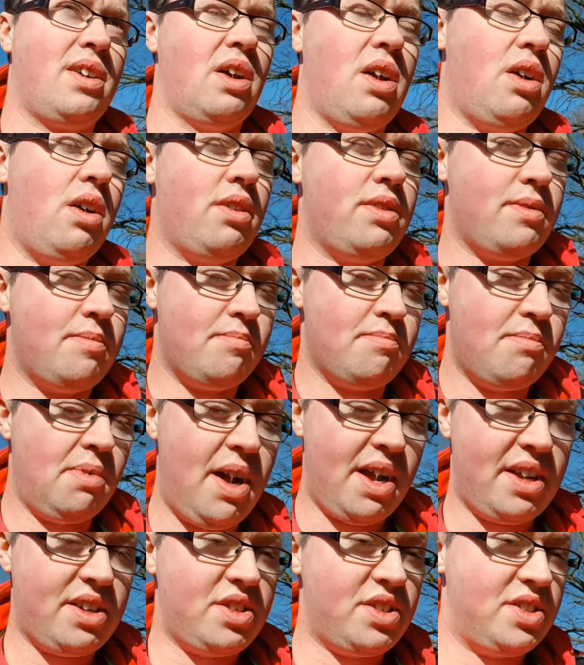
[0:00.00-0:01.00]
God,
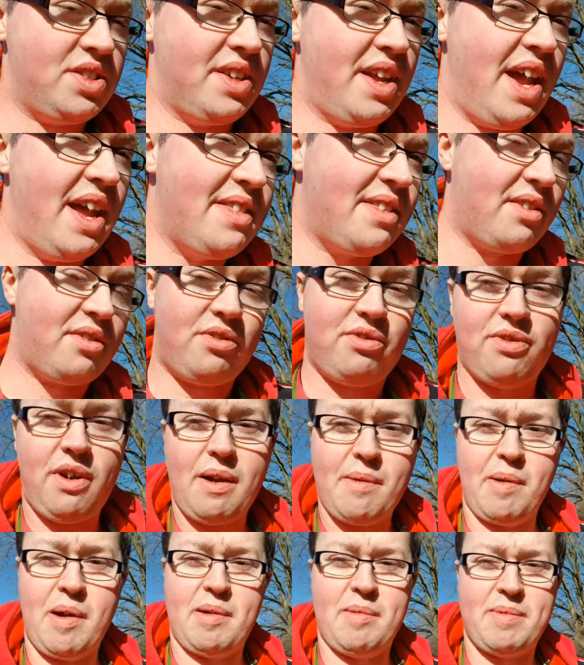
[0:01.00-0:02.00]
Mike, she scared the
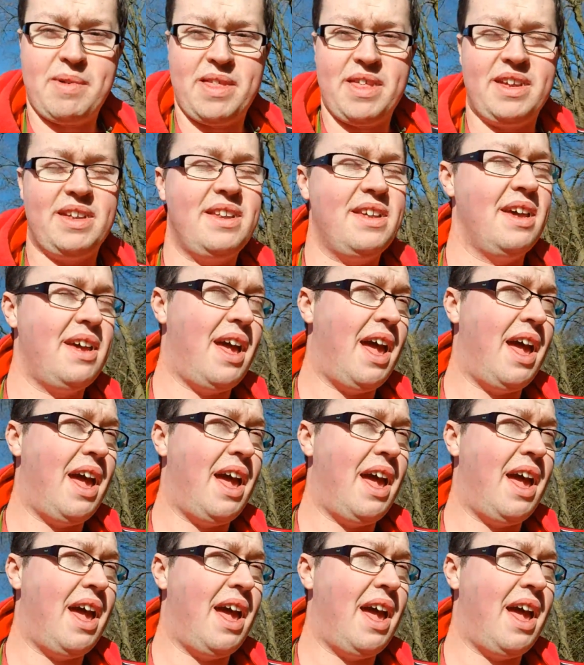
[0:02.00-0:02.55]
crap out of me then.